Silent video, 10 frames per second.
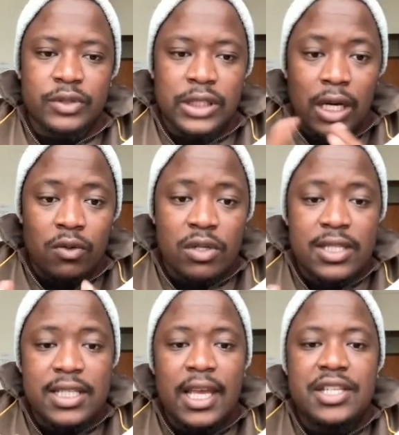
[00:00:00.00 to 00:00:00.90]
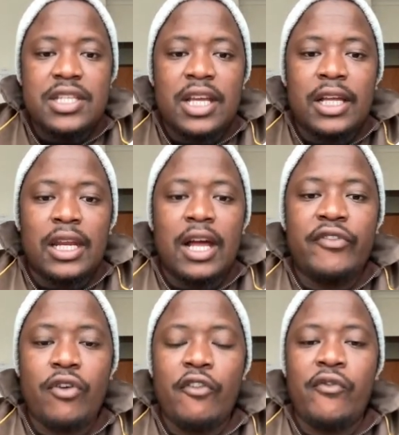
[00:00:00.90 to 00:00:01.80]
Now, sketch the graph
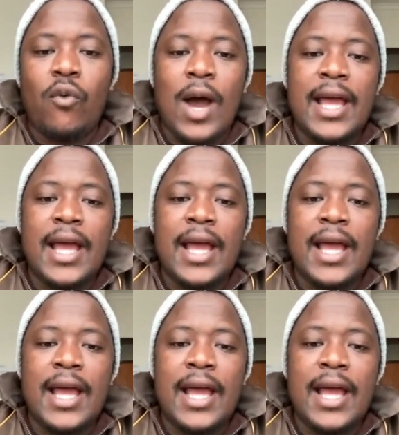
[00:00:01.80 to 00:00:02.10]
of y